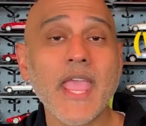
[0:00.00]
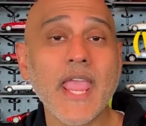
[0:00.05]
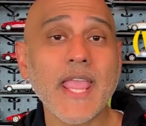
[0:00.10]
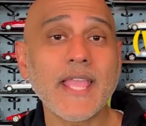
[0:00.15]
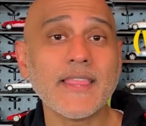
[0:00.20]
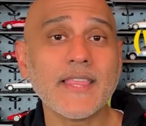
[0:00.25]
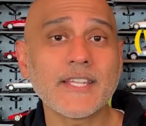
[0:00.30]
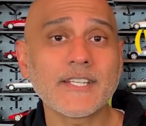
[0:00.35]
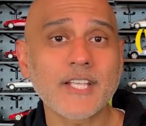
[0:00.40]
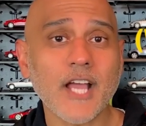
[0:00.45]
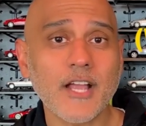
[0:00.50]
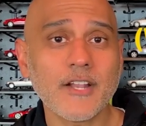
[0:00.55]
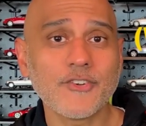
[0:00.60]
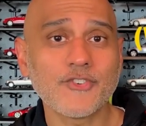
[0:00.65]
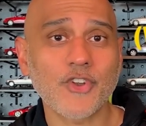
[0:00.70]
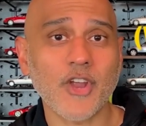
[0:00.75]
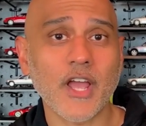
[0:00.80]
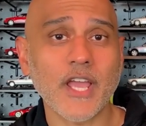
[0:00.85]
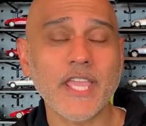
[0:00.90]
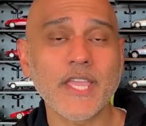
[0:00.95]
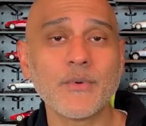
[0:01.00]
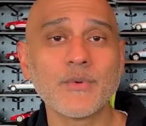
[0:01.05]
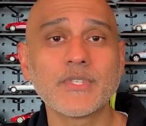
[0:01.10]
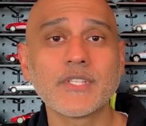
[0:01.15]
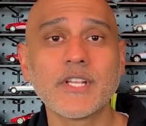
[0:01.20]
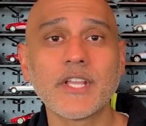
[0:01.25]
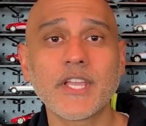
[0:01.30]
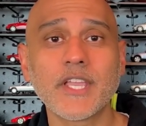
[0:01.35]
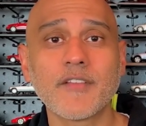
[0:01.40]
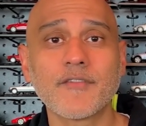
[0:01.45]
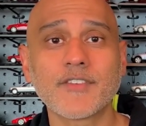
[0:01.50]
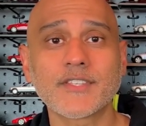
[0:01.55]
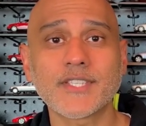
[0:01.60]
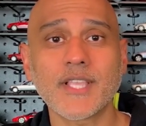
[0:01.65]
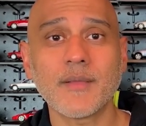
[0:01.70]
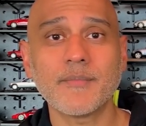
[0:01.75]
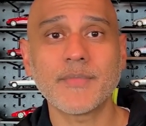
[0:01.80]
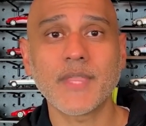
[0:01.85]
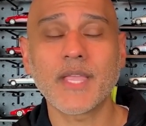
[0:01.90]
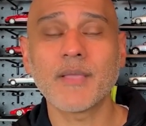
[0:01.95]
In the Tundra, he was looking for
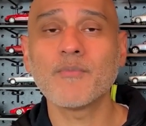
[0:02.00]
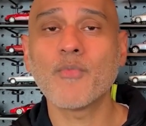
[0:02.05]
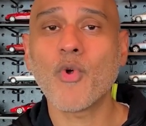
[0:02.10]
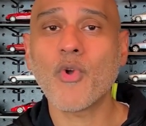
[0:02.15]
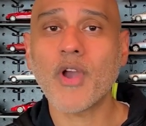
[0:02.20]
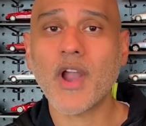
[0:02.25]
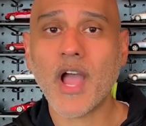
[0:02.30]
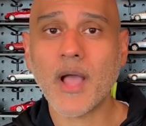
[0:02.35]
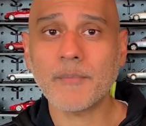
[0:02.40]
something more